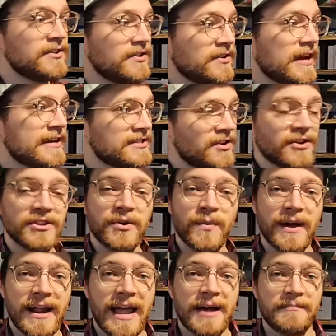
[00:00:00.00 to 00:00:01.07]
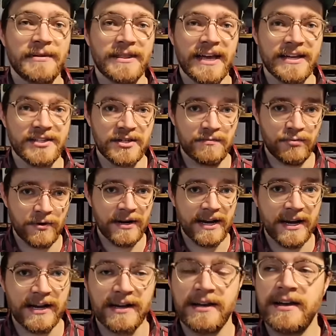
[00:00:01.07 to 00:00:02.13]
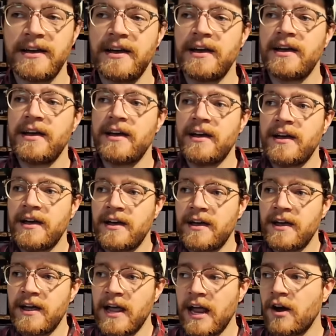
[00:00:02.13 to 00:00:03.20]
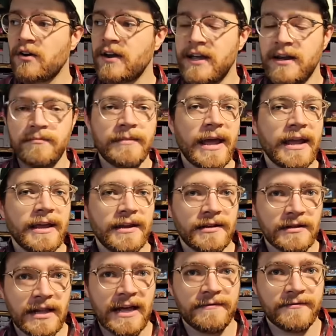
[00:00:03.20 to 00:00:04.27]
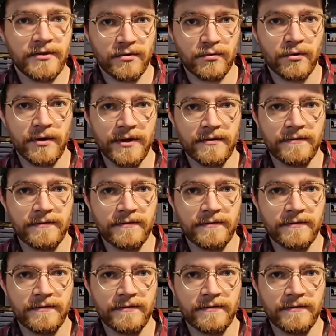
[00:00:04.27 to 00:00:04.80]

you guys all know what happened that spring. Harry and Meghan left the royal